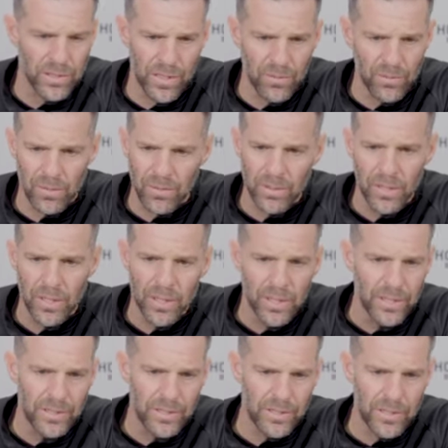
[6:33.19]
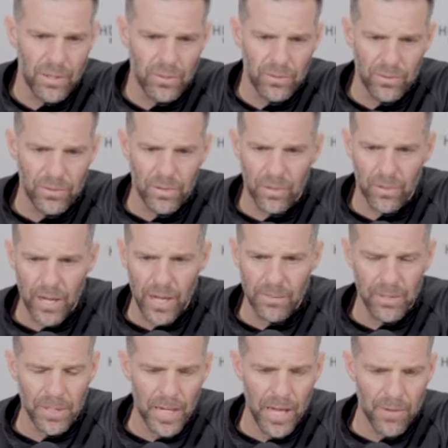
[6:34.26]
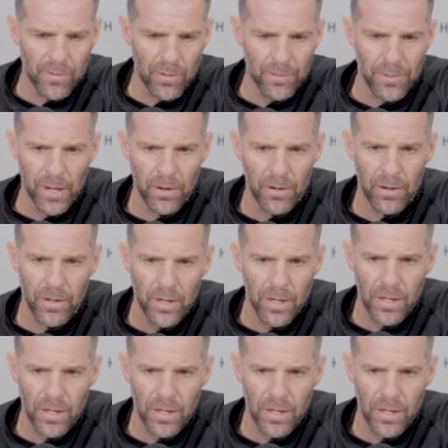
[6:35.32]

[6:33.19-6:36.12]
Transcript: And then we'll just go game to game from there.